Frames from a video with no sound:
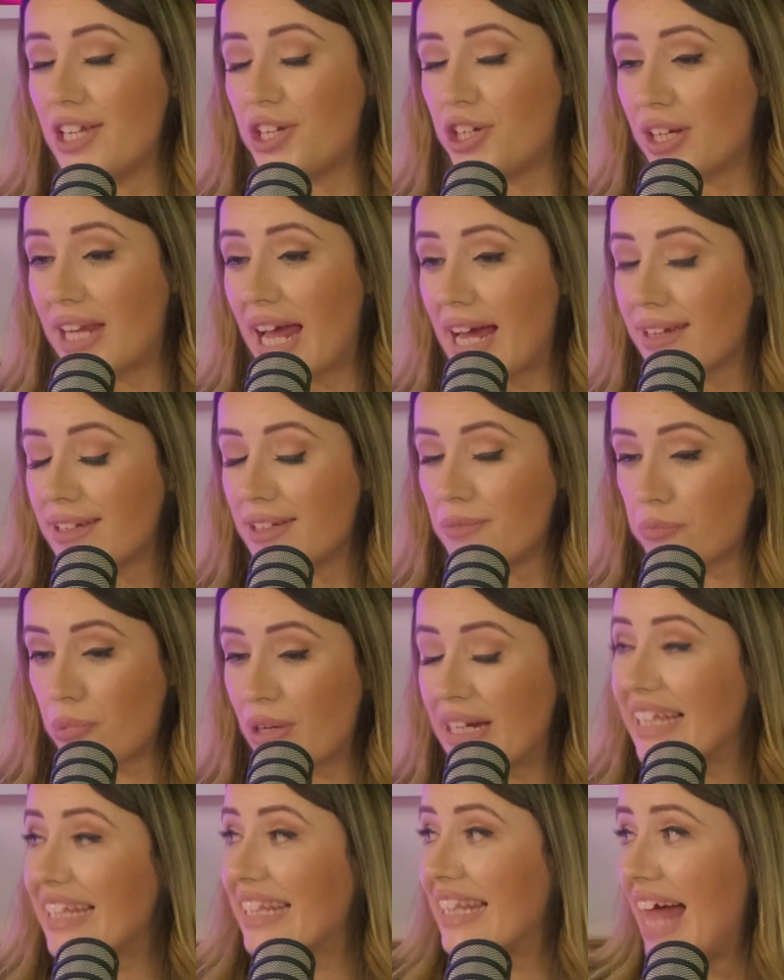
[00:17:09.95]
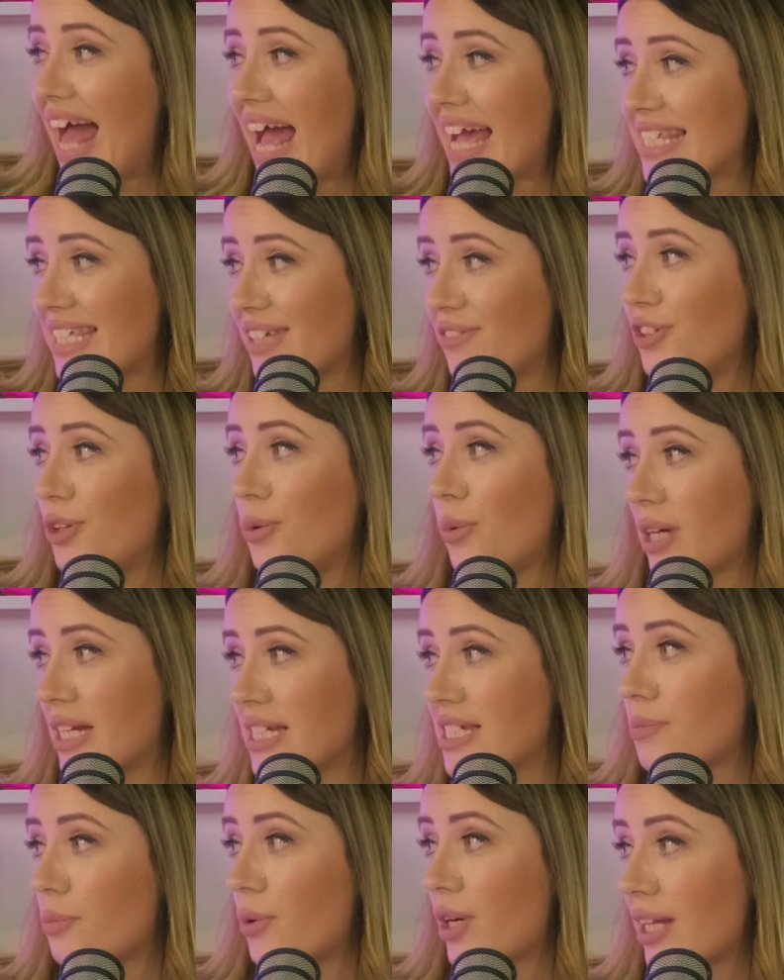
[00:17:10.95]
could bring less if you
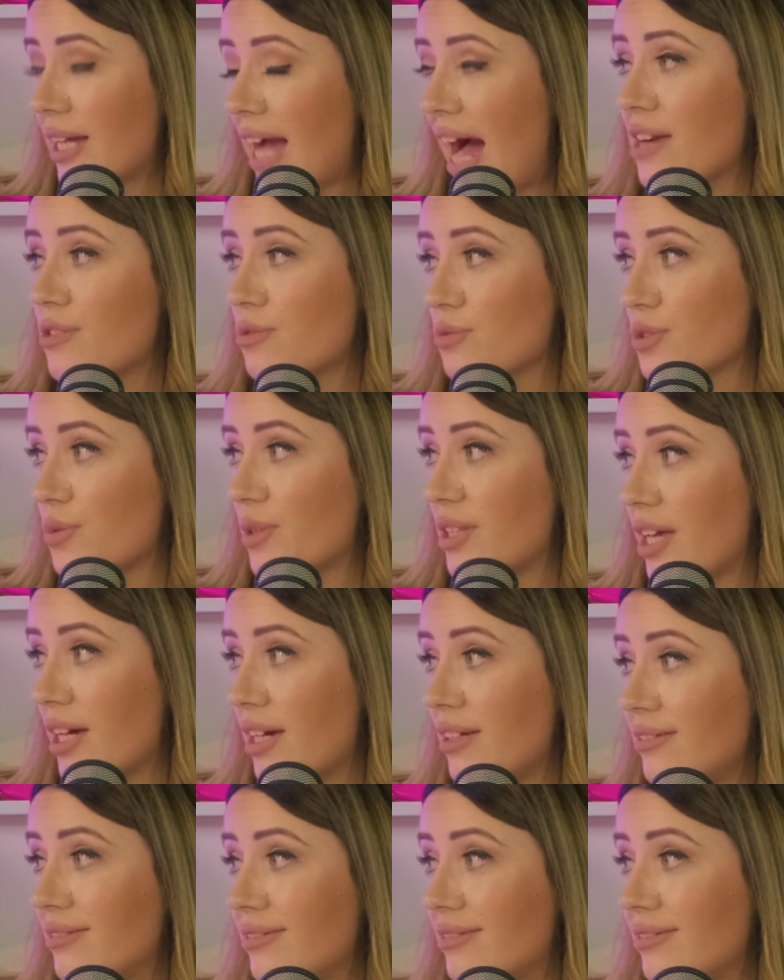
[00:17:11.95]
wanted to bring adults with you.